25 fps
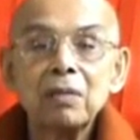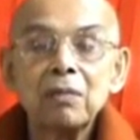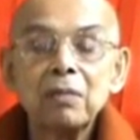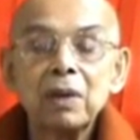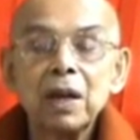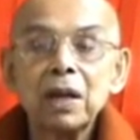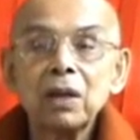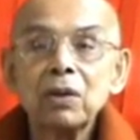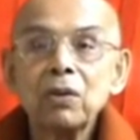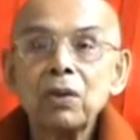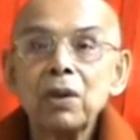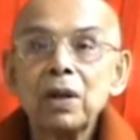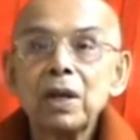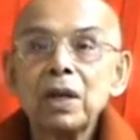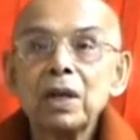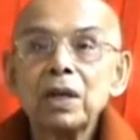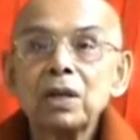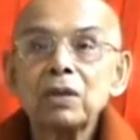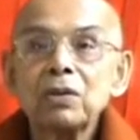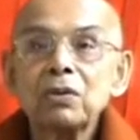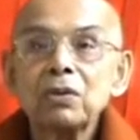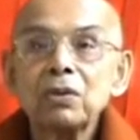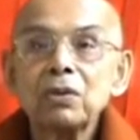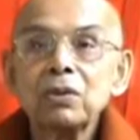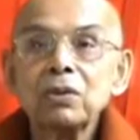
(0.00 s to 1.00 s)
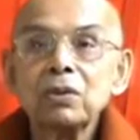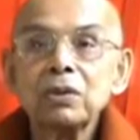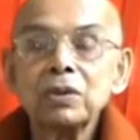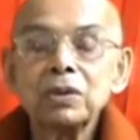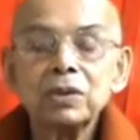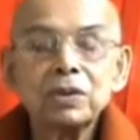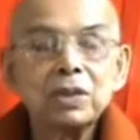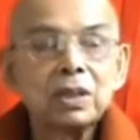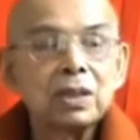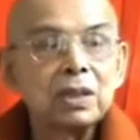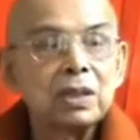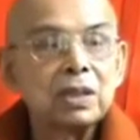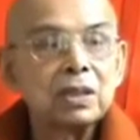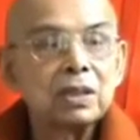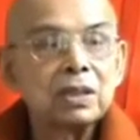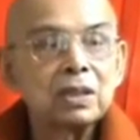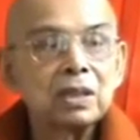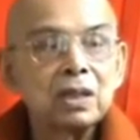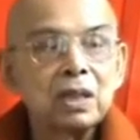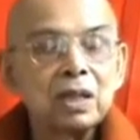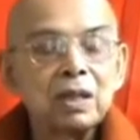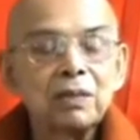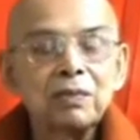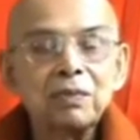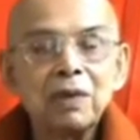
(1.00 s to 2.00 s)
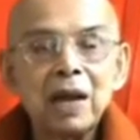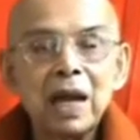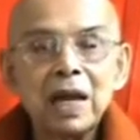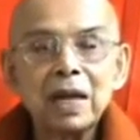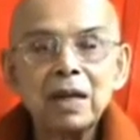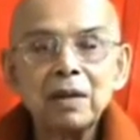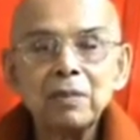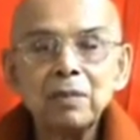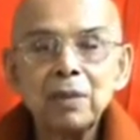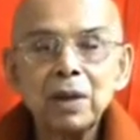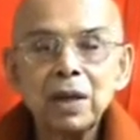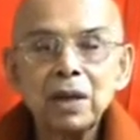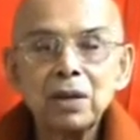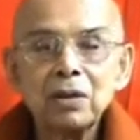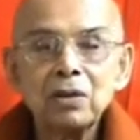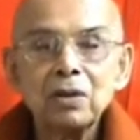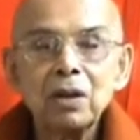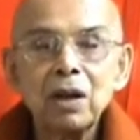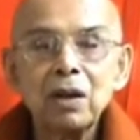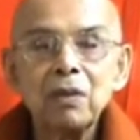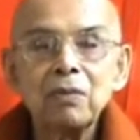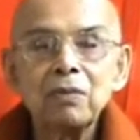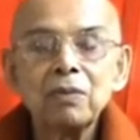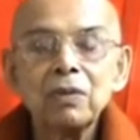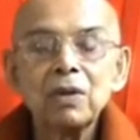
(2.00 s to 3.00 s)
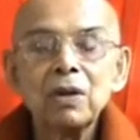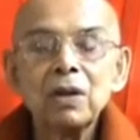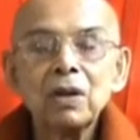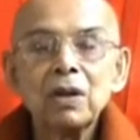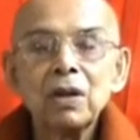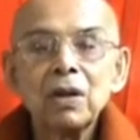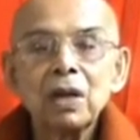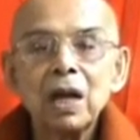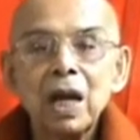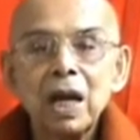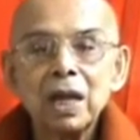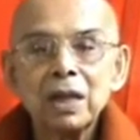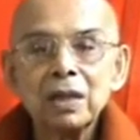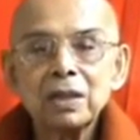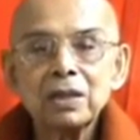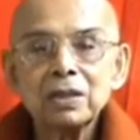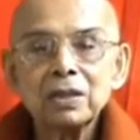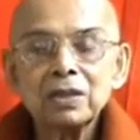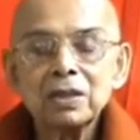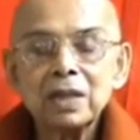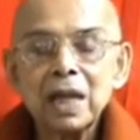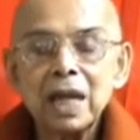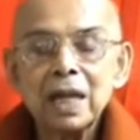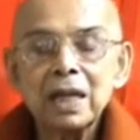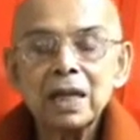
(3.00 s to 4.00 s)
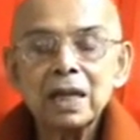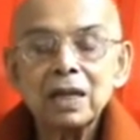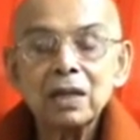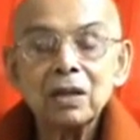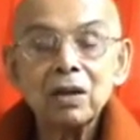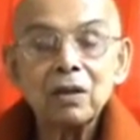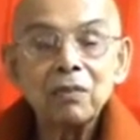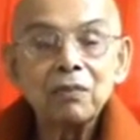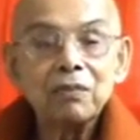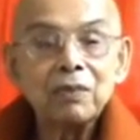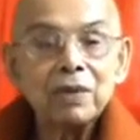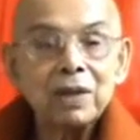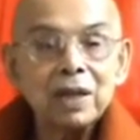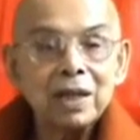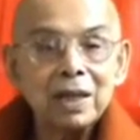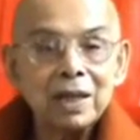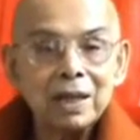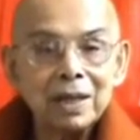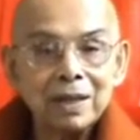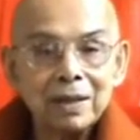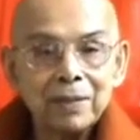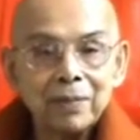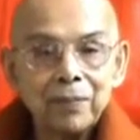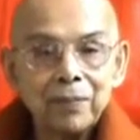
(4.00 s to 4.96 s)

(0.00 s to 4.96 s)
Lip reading: By going into, you see, this refinement of understanding of feeling.